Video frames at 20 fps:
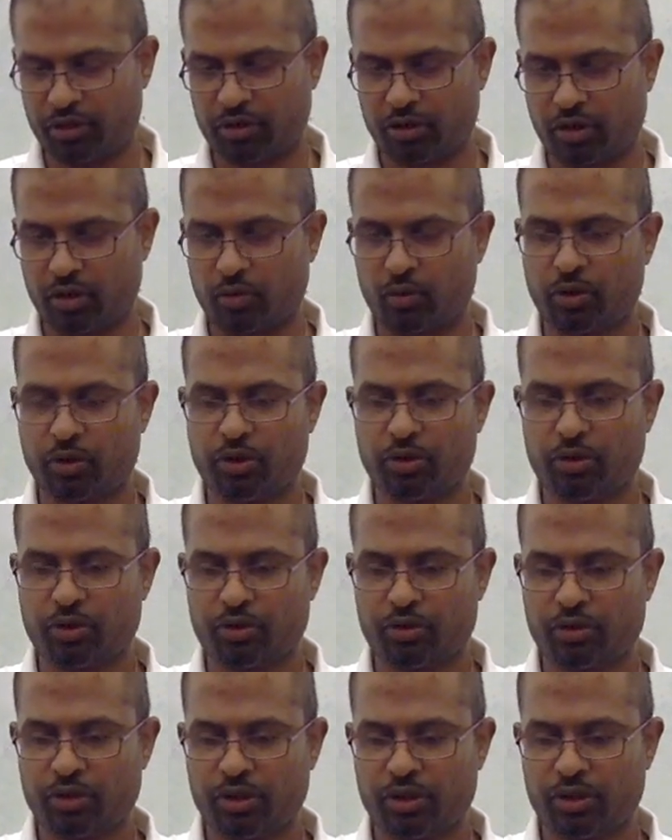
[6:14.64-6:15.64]
Now what you're going to
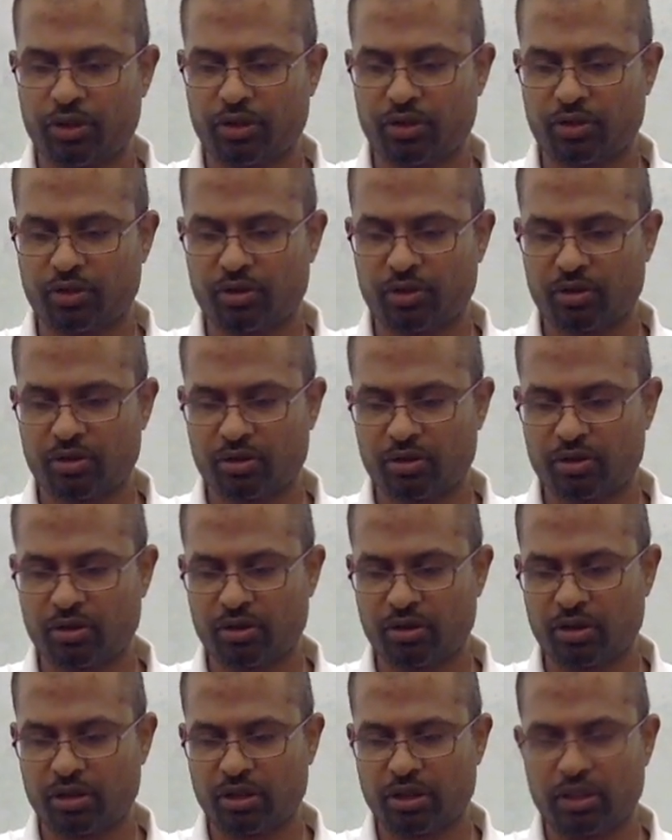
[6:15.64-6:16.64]
see is,
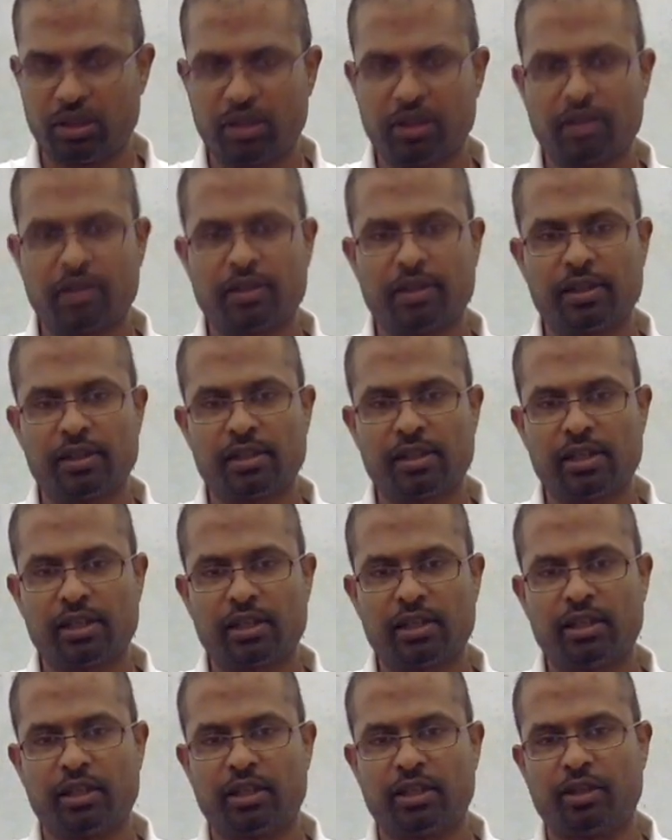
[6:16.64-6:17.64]
this
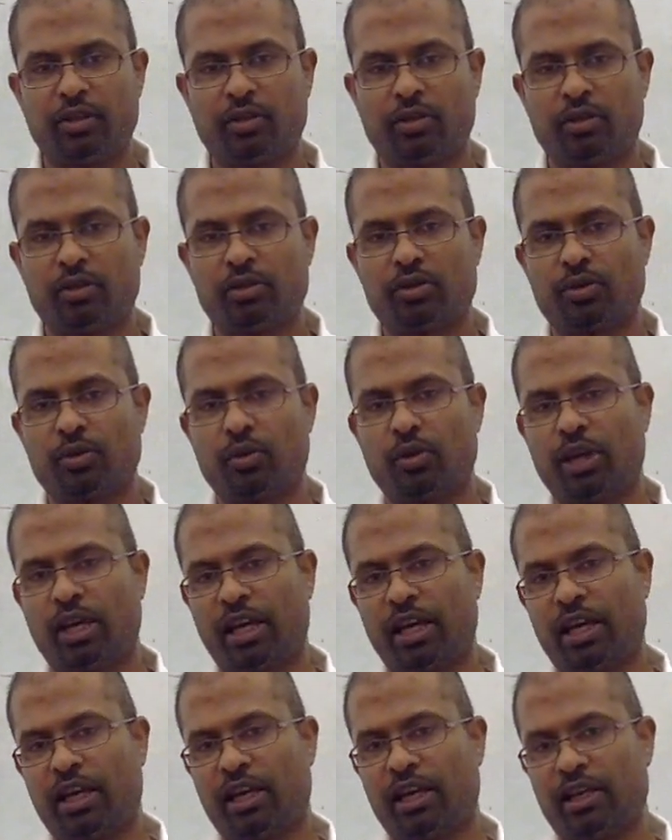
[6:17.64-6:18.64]
satellite also
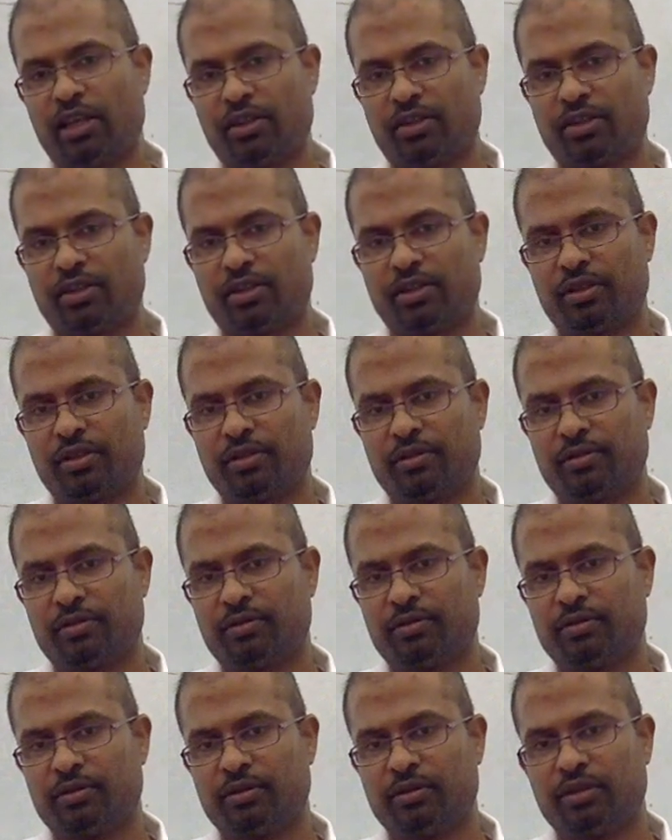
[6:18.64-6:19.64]
has
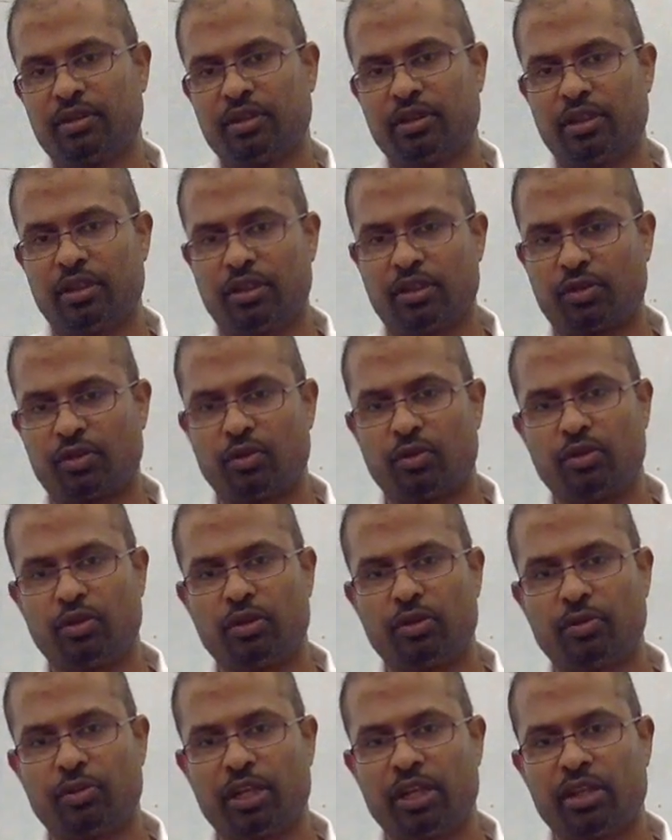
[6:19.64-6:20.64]
a
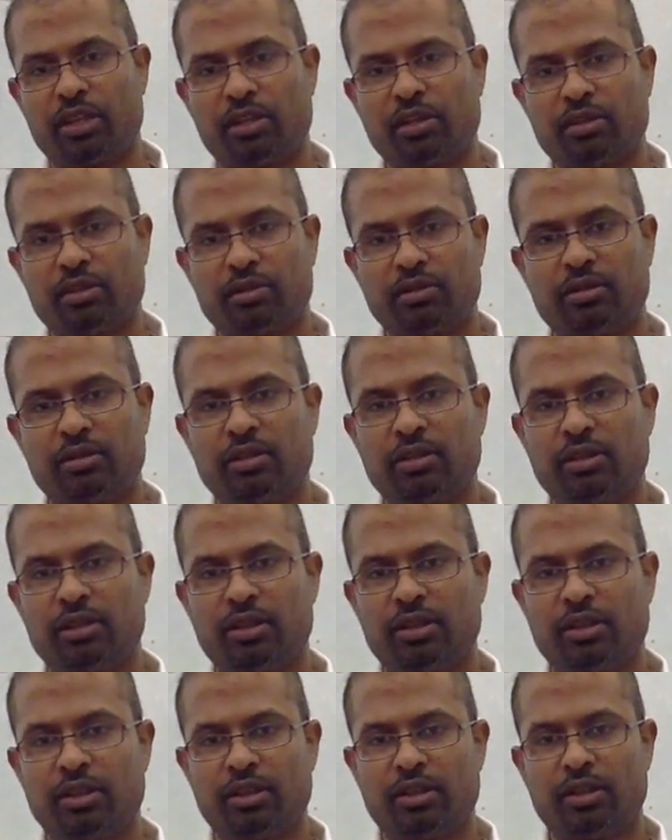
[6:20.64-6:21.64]
solar panel
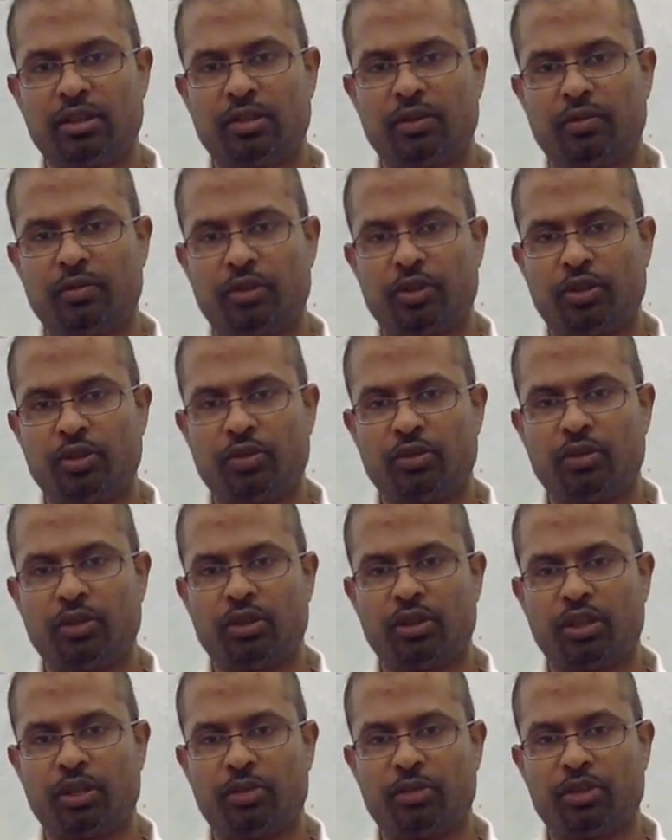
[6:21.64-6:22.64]
which you
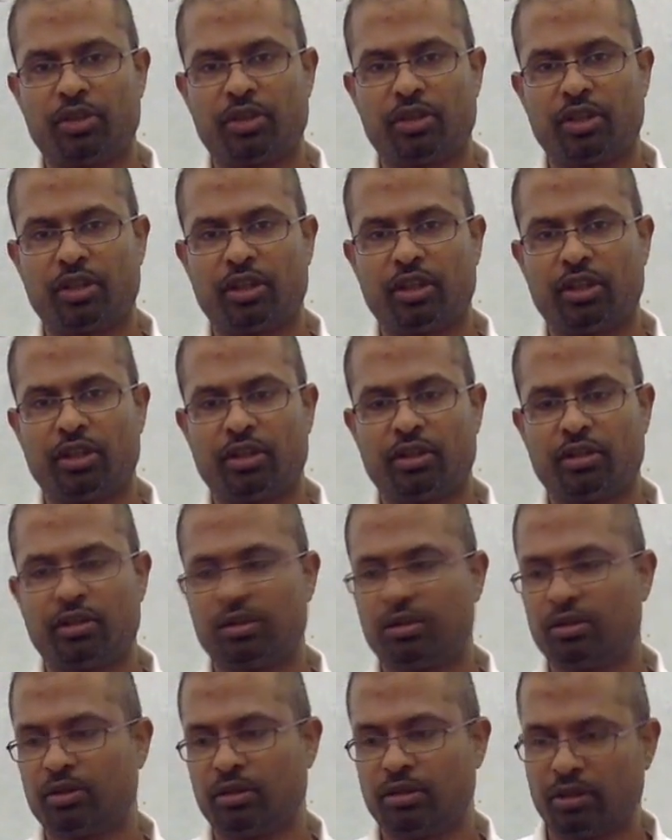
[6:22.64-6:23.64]
can demonstrate.
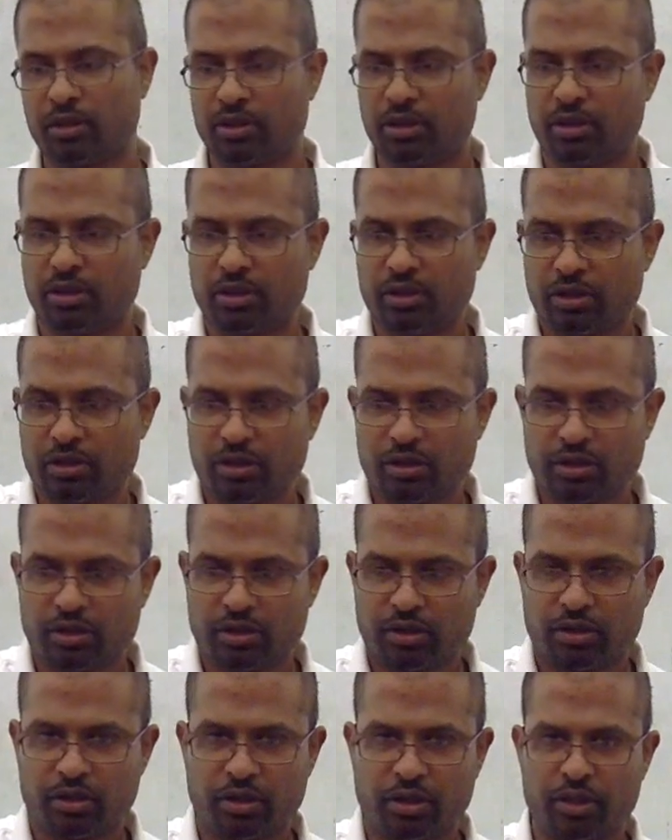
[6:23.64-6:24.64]

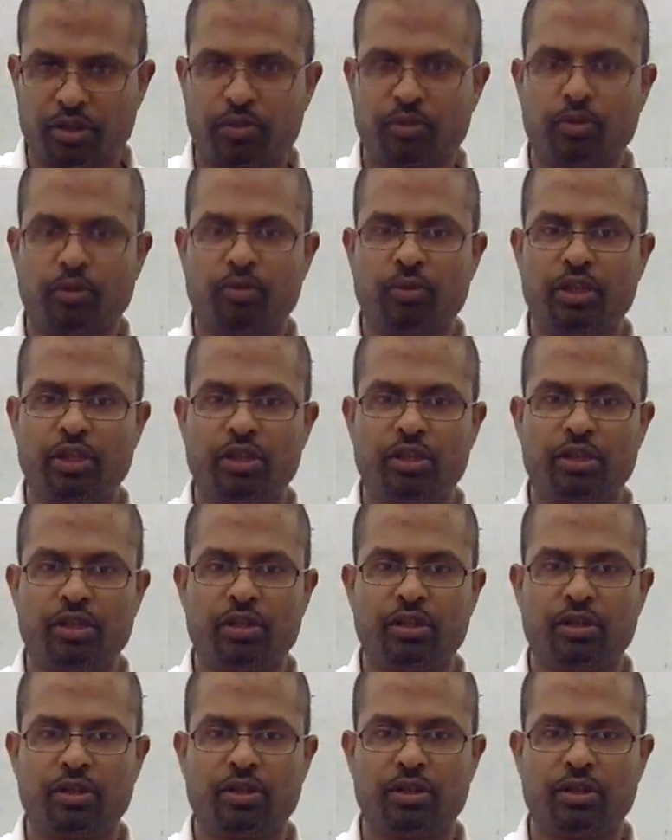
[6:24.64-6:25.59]
This would be